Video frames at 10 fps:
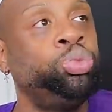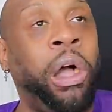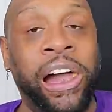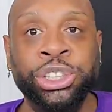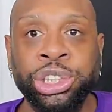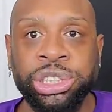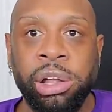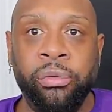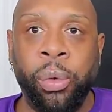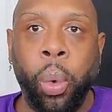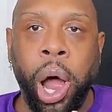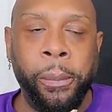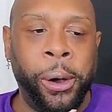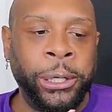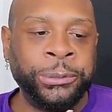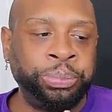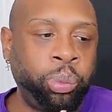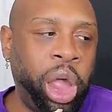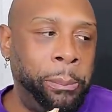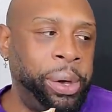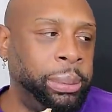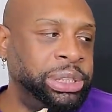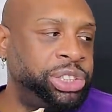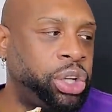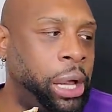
I used to love them from Walmart and Publix.